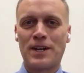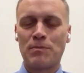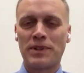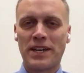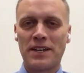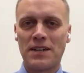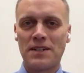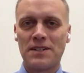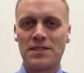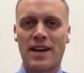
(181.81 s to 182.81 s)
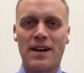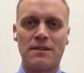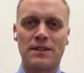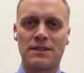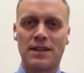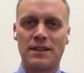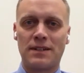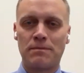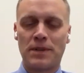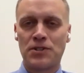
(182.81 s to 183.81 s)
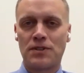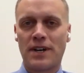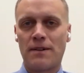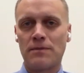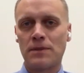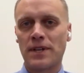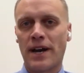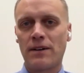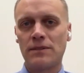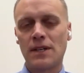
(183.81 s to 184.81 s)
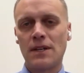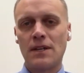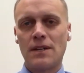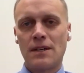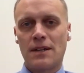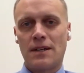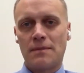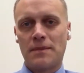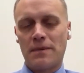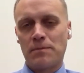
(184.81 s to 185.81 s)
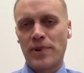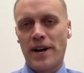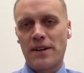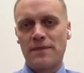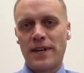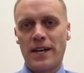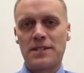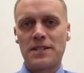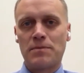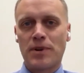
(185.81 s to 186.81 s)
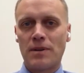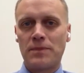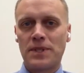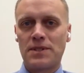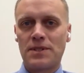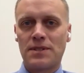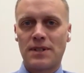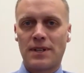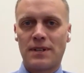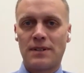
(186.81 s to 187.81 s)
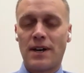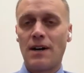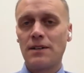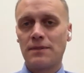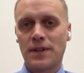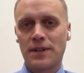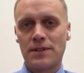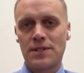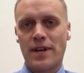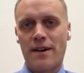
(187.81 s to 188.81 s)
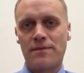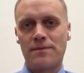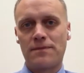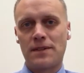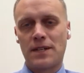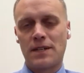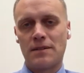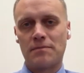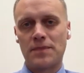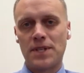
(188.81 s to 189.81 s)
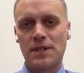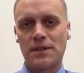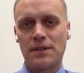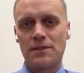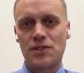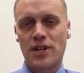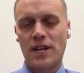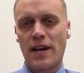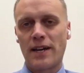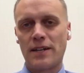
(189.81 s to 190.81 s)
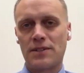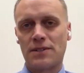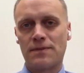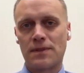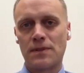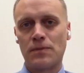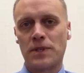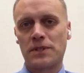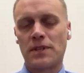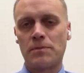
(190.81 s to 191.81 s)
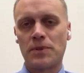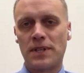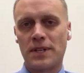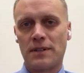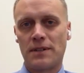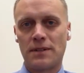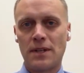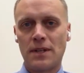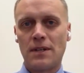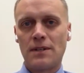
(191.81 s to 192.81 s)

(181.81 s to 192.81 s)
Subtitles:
to kind of plan all this out and make sure it got rolled out. I'm proud of the IT department and all of our staff here at Shawnee Heights for the work that they put in